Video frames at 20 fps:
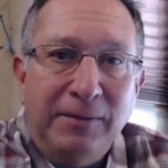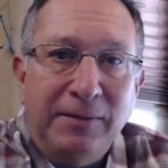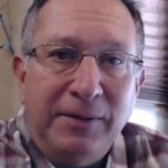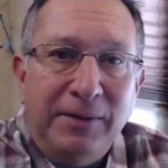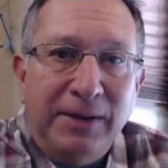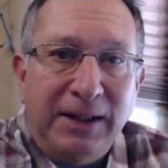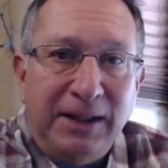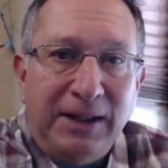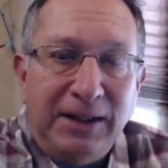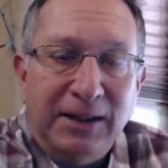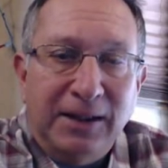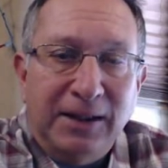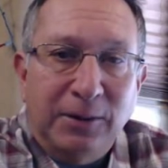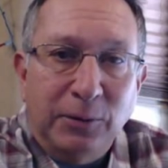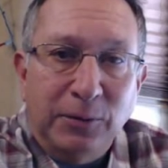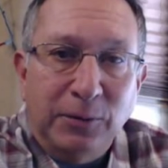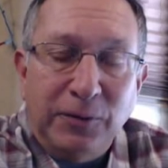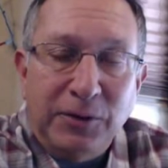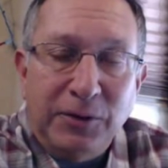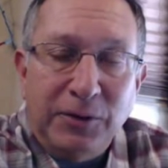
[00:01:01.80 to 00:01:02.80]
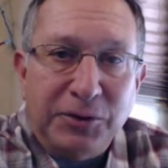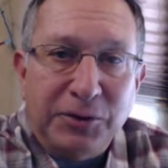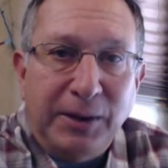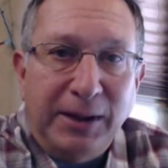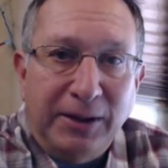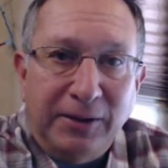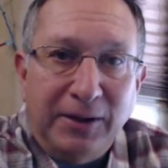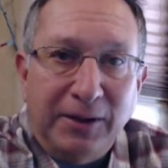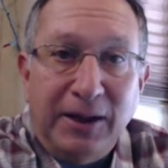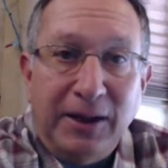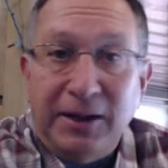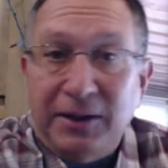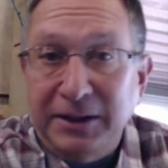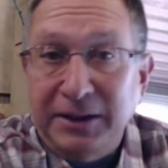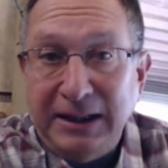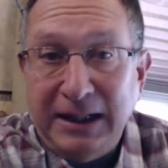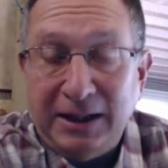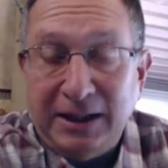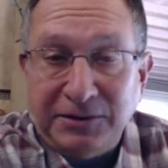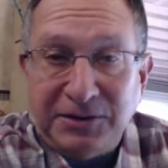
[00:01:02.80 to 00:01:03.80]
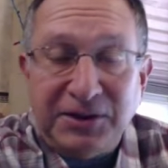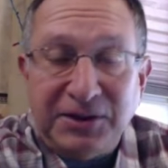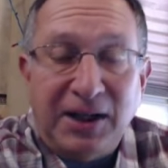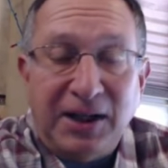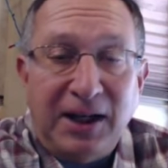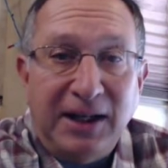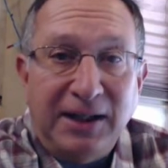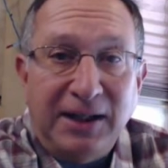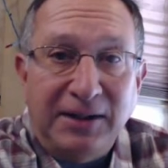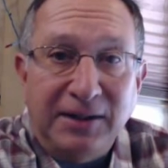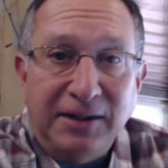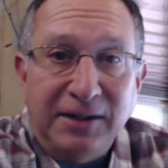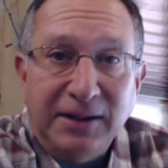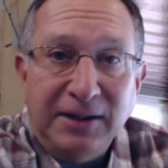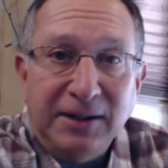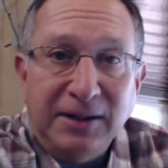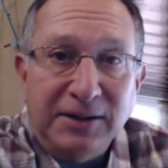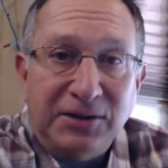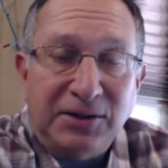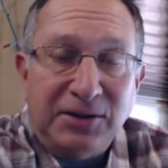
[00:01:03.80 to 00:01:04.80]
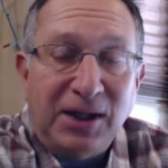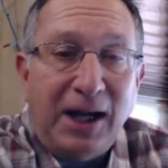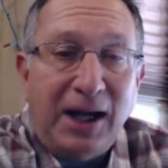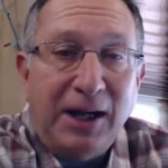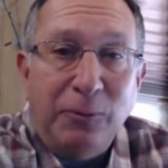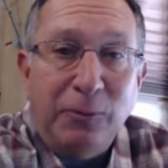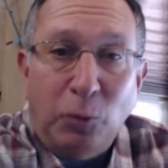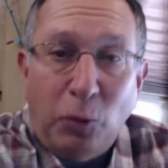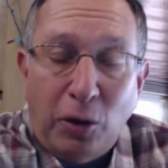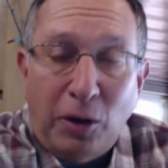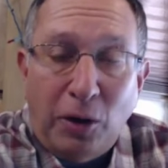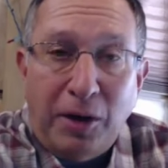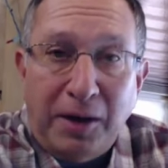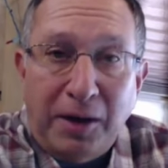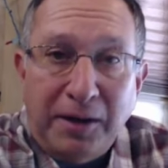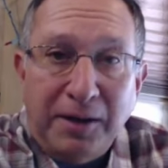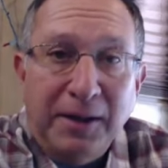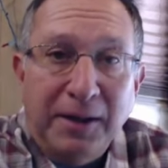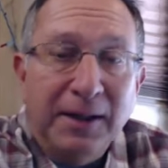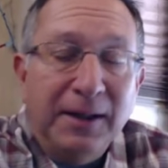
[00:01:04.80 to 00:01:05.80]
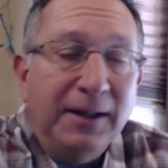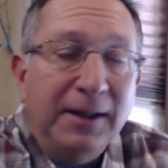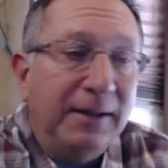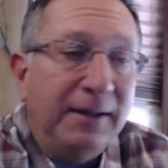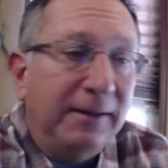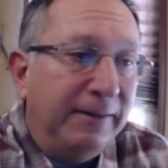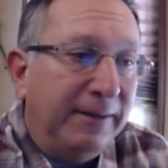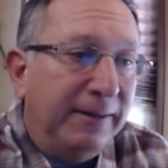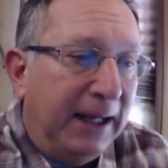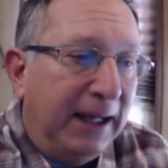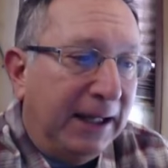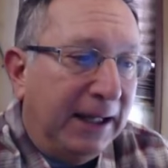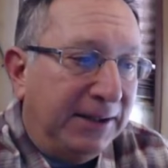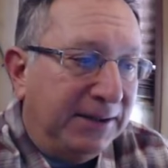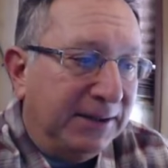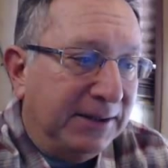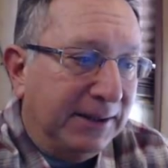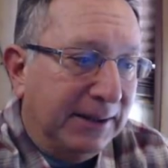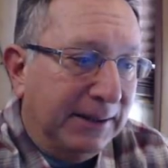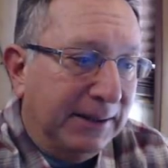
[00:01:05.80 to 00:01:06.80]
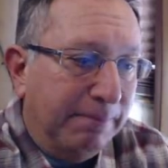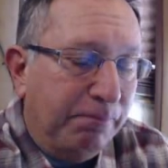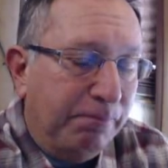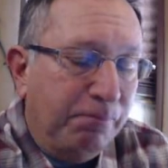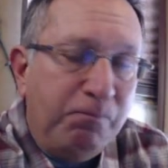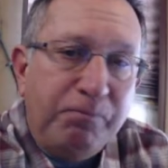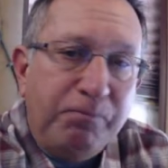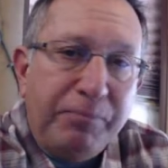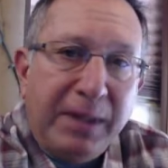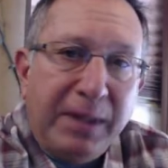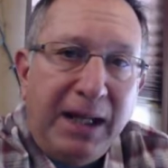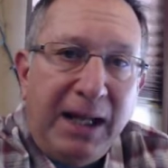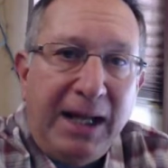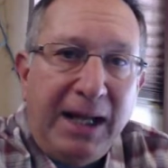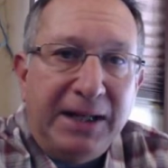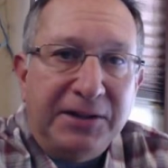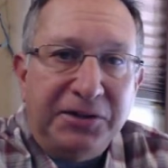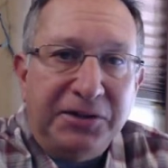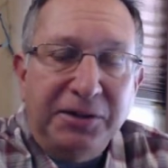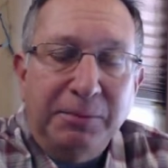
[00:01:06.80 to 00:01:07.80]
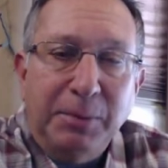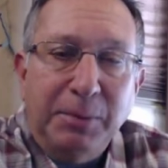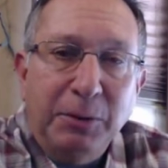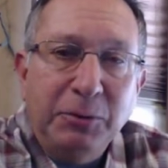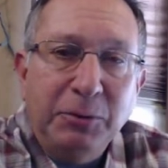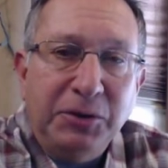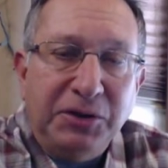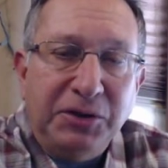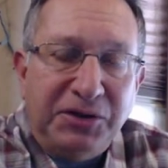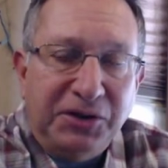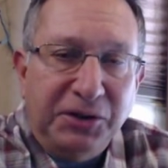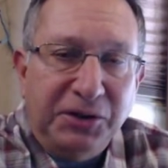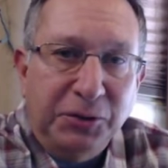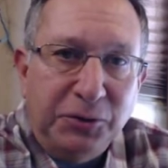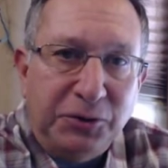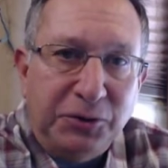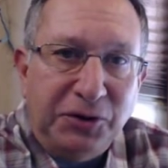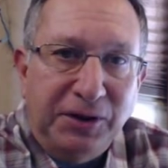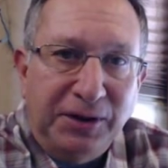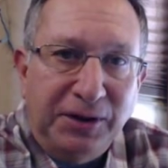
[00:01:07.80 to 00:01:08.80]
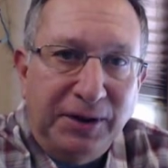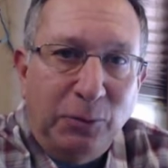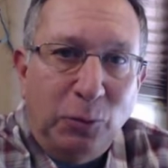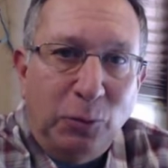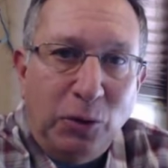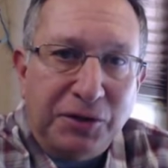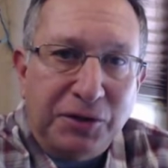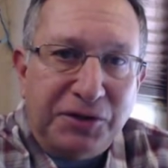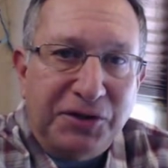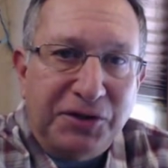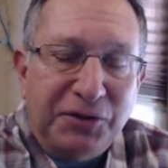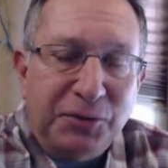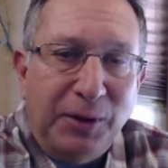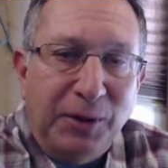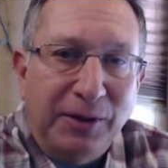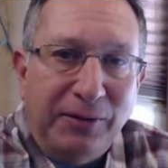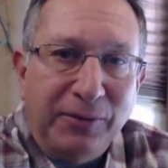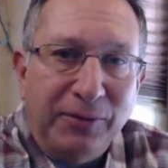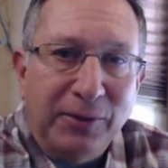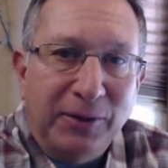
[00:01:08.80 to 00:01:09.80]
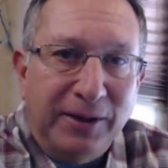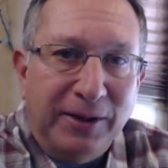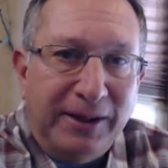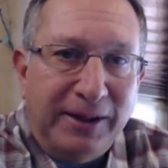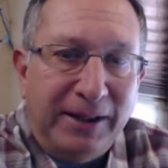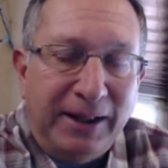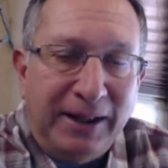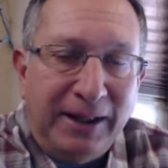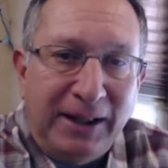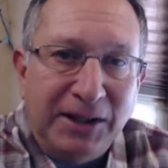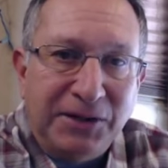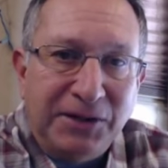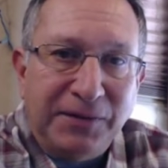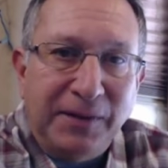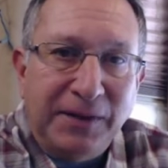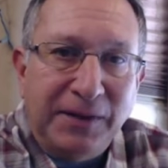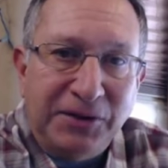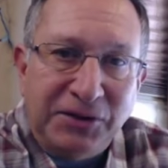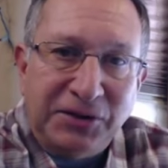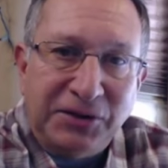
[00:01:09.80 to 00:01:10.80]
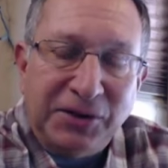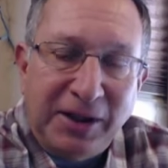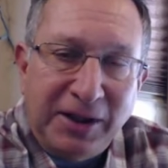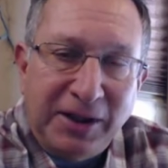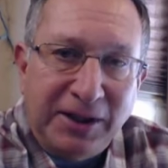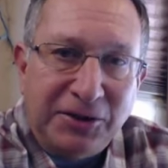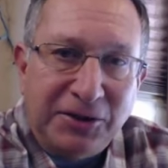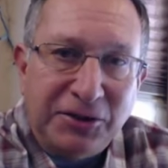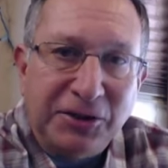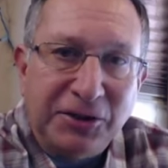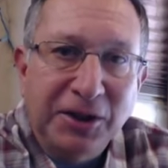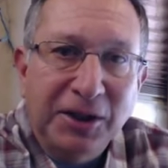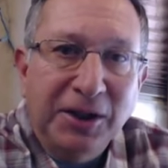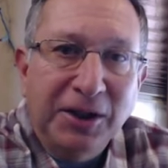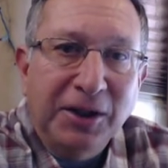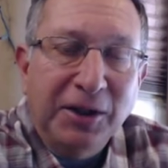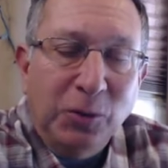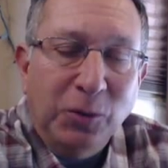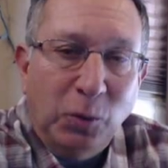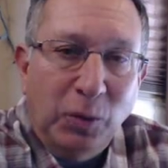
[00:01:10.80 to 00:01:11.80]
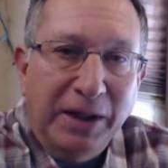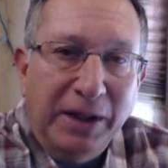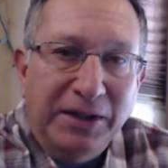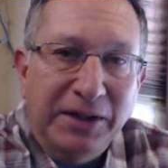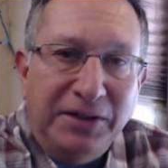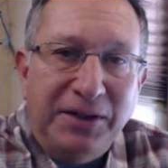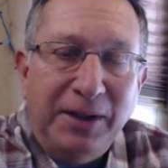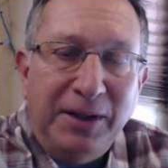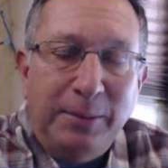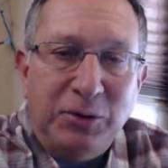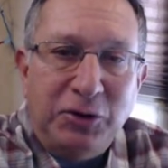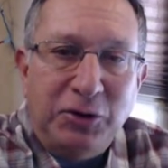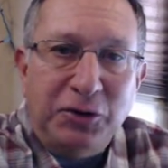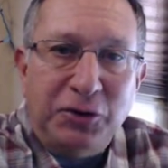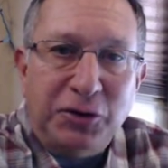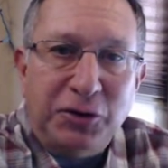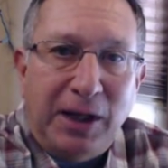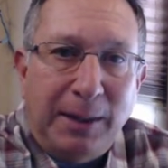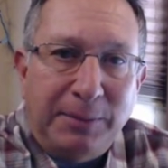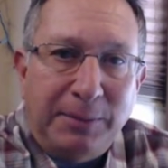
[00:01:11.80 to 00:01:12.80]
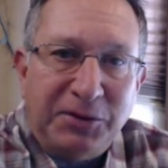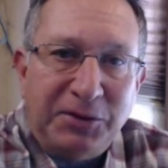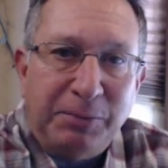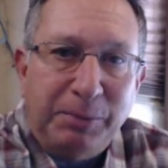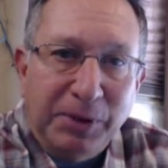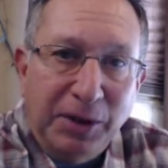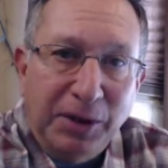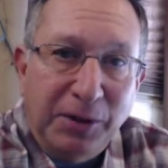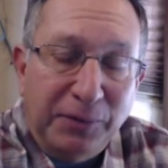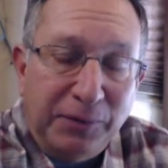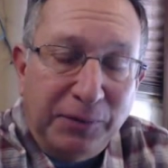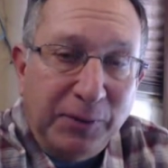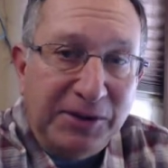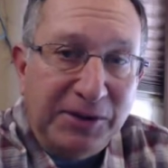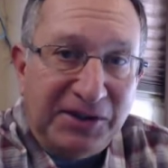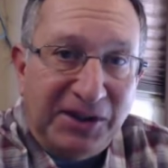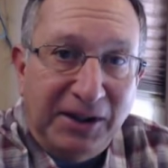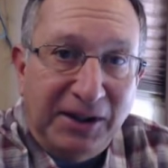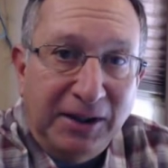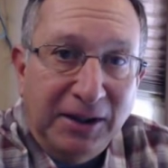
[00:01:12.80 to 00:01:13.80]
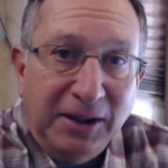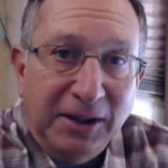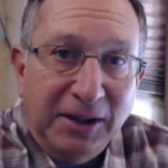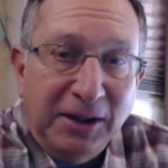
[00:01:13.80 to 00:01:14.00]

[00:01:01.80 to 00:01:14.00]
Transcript: of the refrigerator on the outside side wall that has an ammonia solution that works its way through it, and it gets very sluggish when the temperature drops below freezing.